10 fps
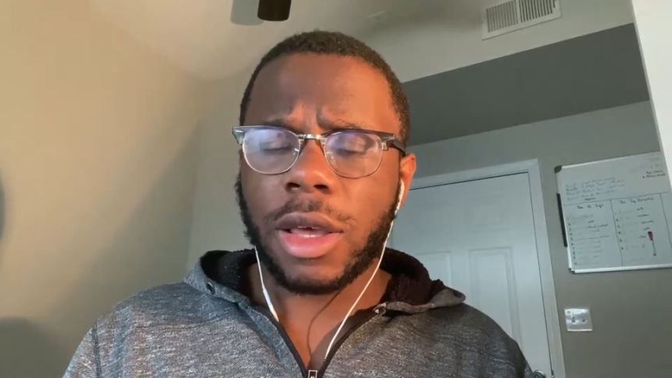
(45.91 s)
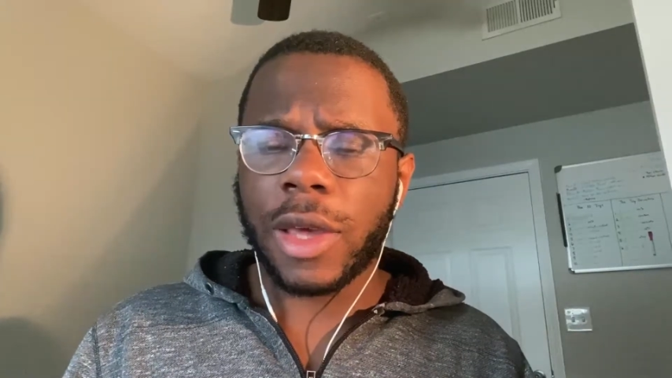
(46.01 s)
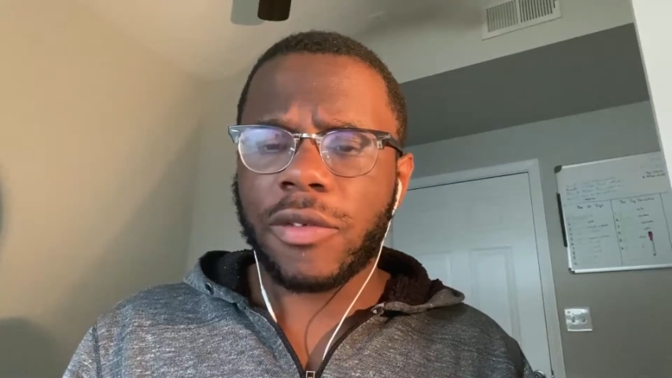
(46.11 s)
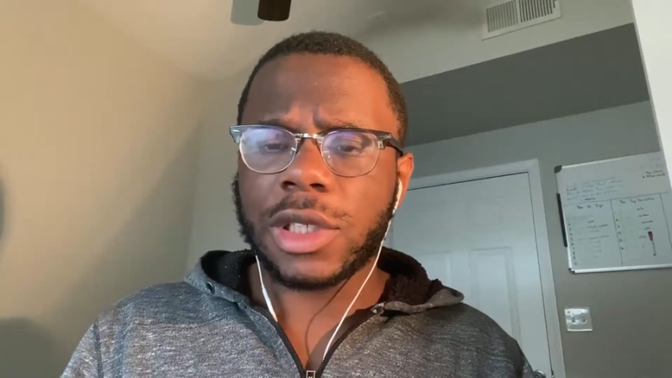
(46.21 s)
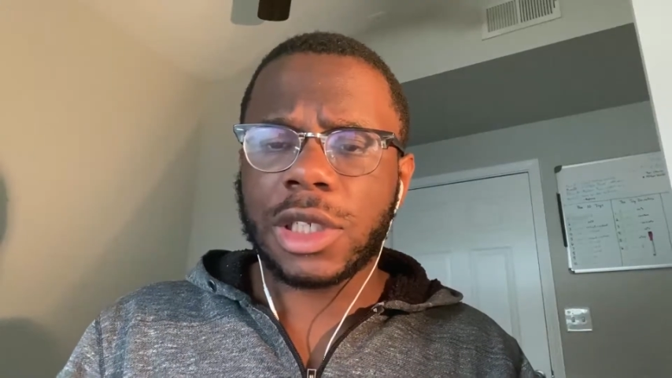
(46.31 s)

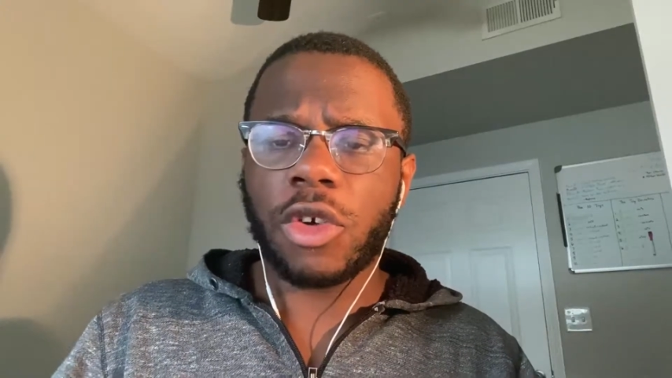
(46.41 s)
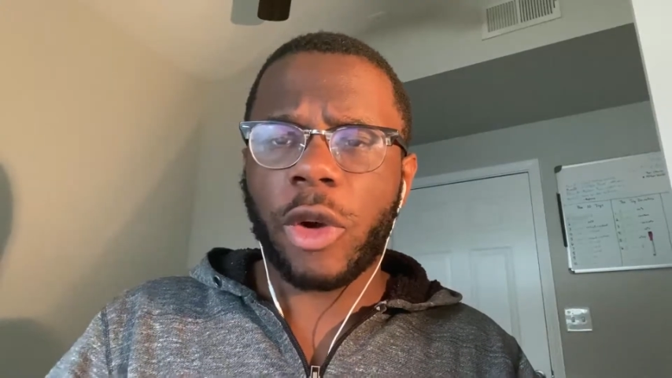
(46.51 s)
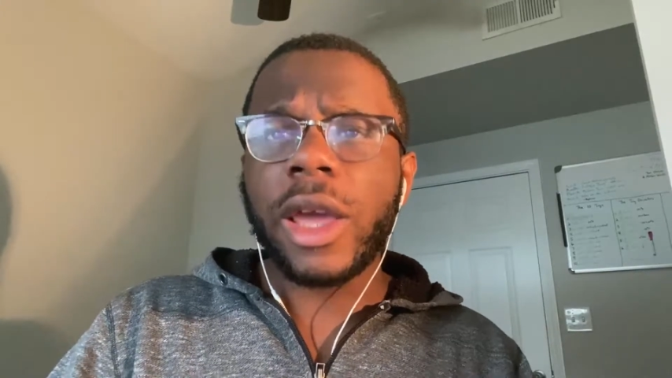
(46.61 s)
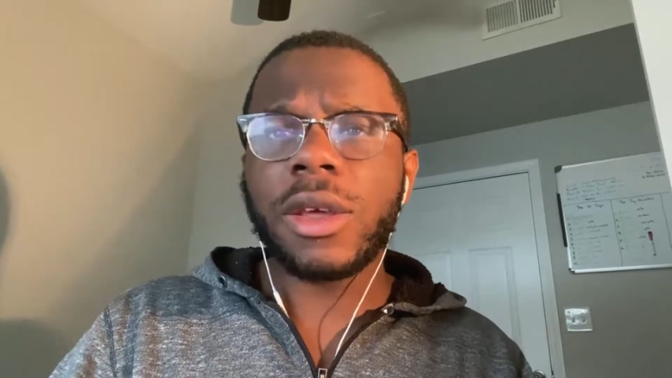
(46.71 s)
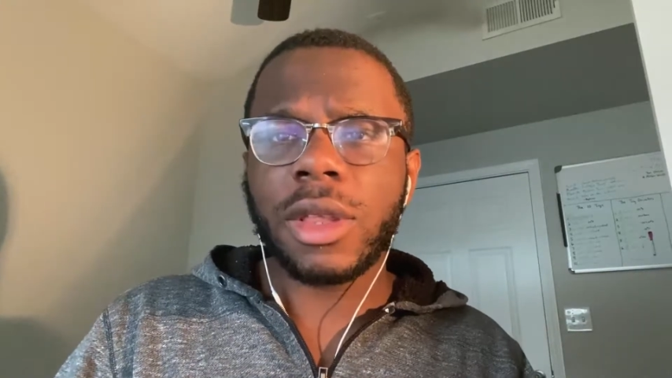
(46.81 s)
If it's
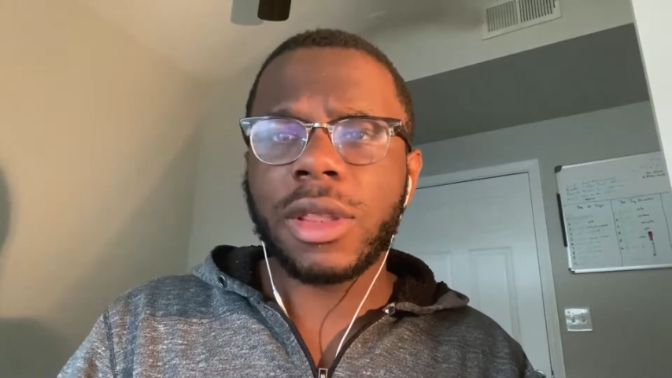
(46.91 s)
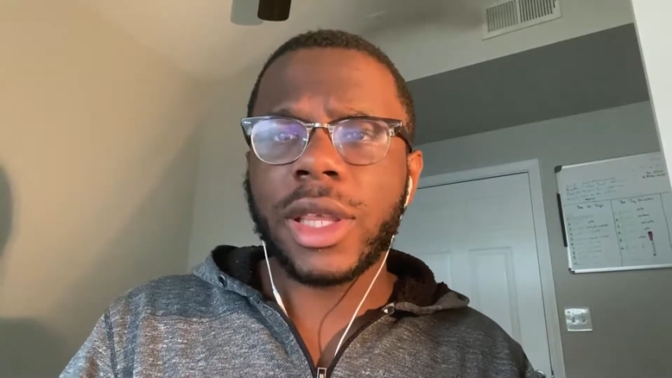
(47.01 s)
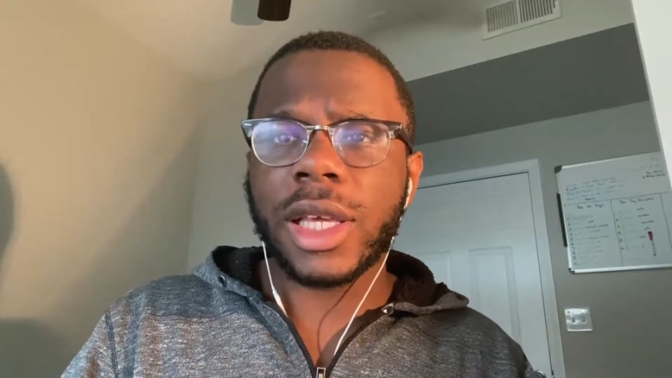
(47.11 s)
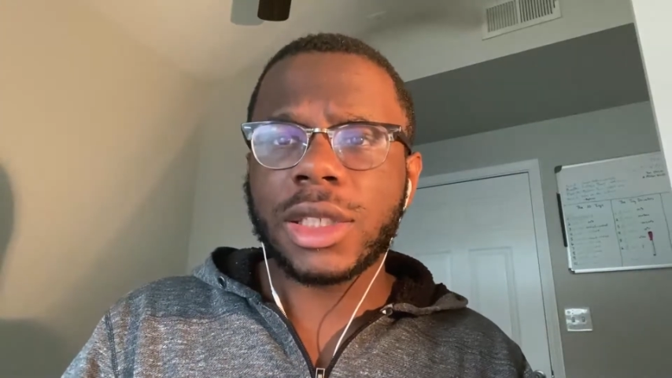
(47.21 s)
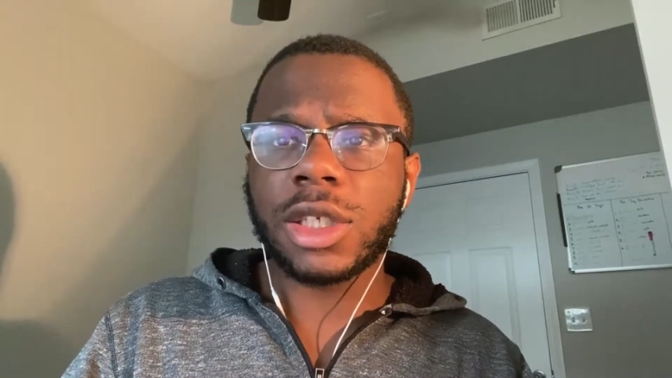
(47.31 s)
greater than
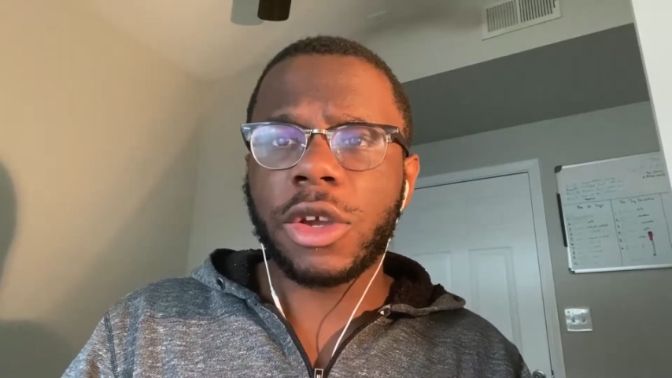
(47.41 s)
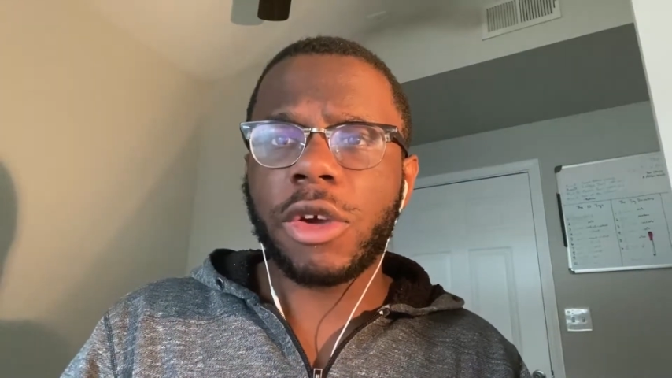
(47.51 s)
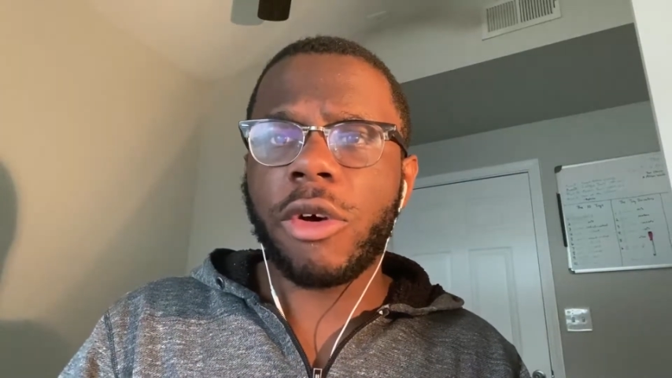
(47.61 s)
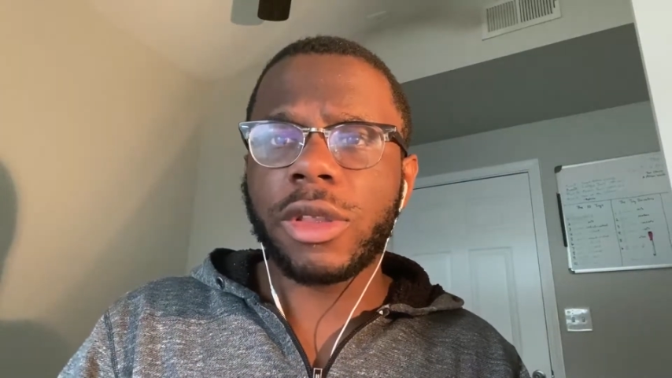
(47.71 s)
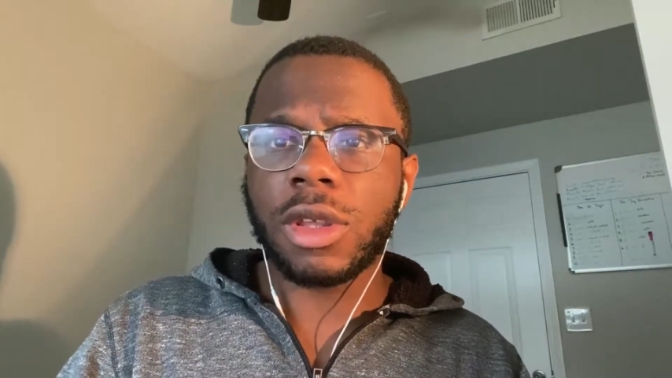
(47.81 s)
this, you're
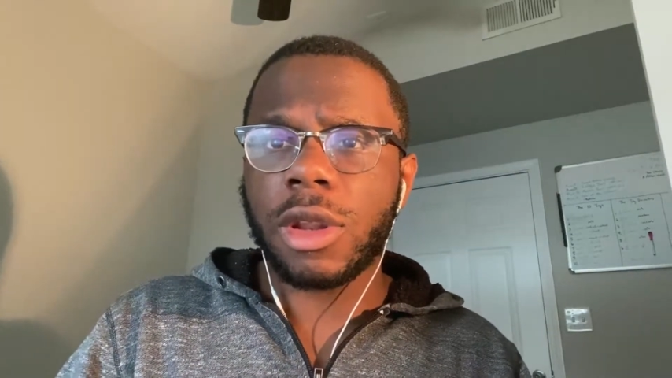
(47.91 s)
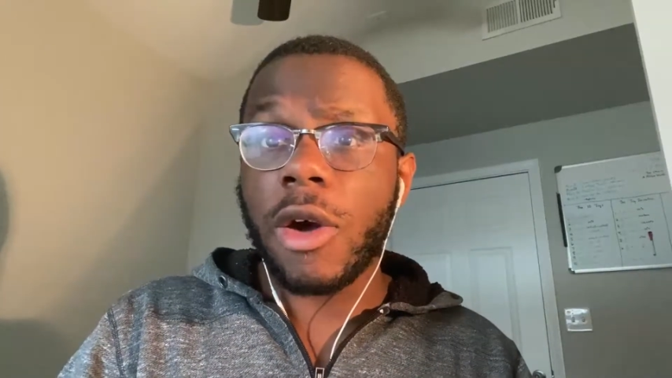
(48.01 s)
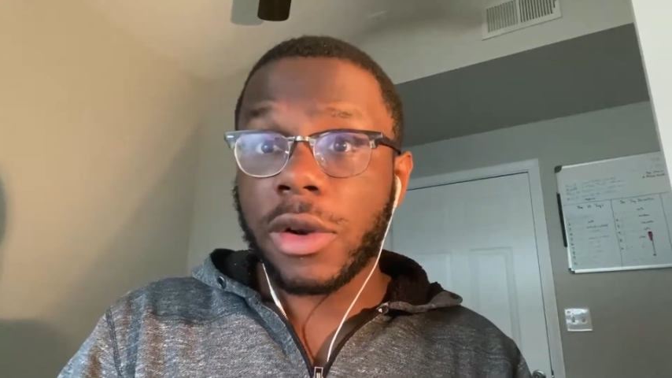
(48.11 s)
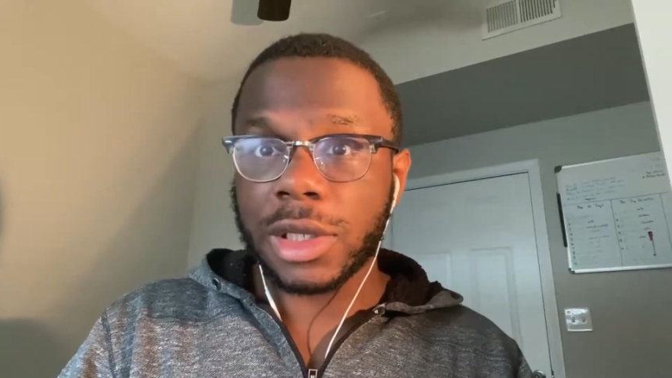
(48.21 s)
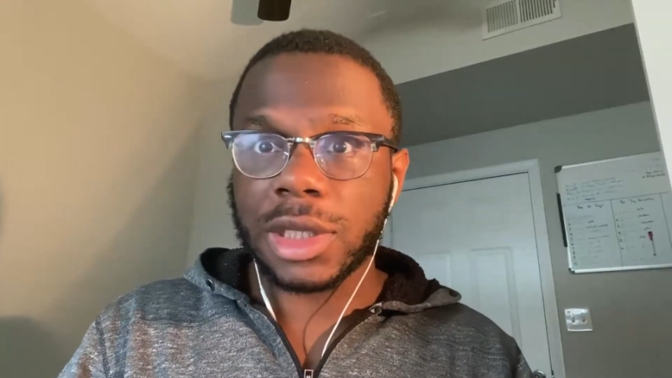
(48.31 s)
going to
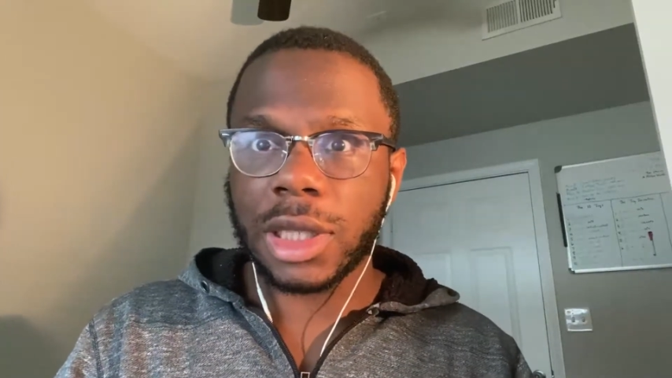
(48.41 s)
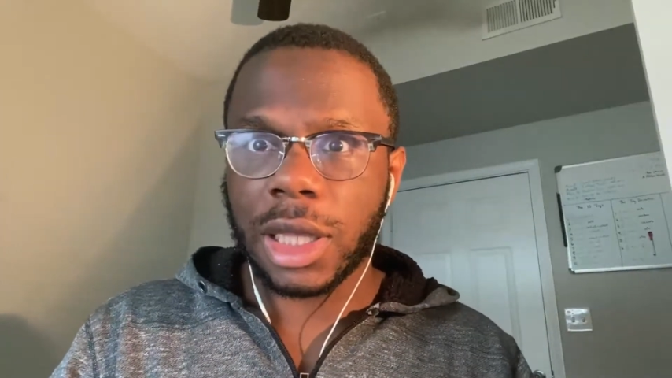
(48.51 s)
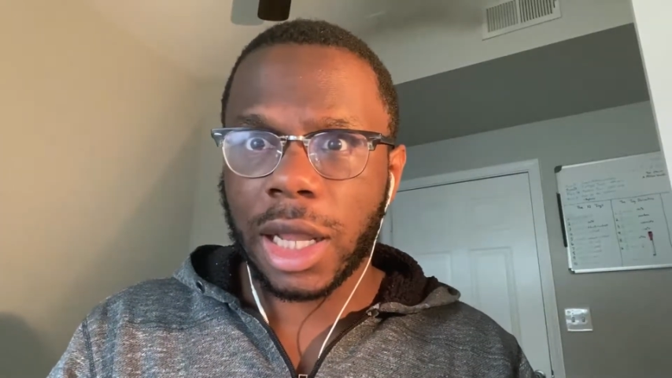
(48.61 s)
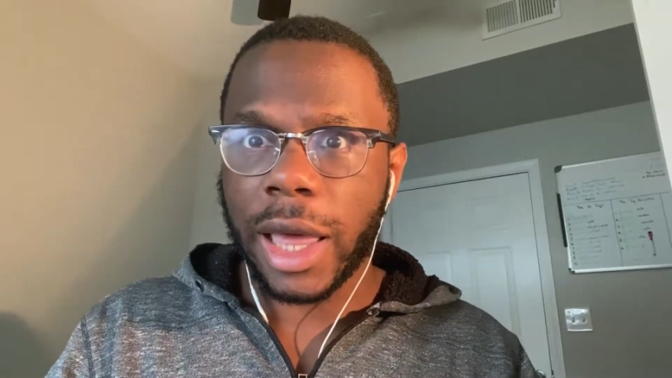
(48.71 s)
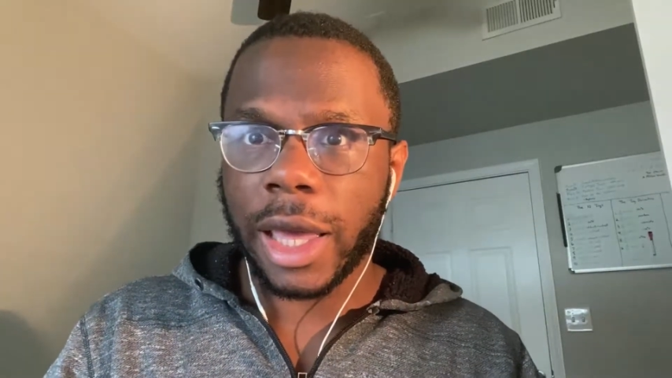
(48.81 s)
notice the
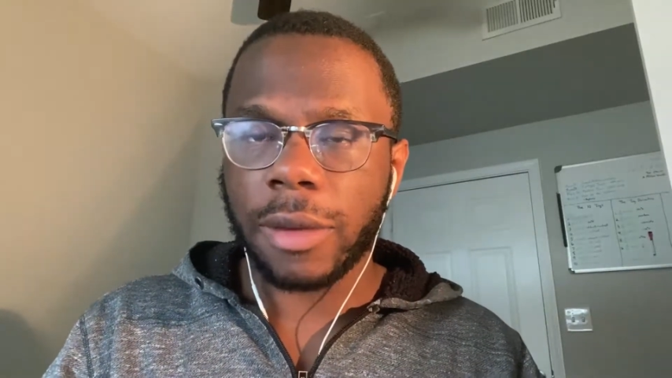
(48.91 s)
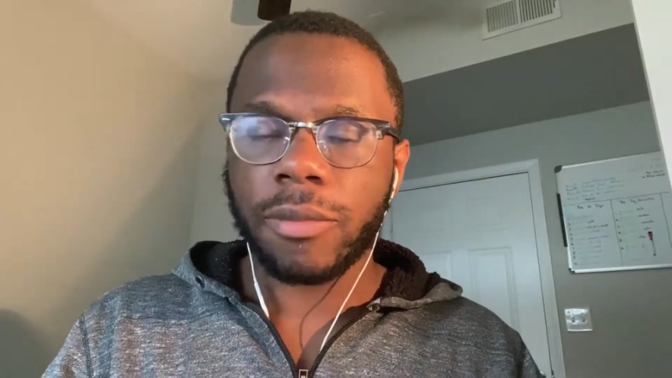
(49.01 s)
delay.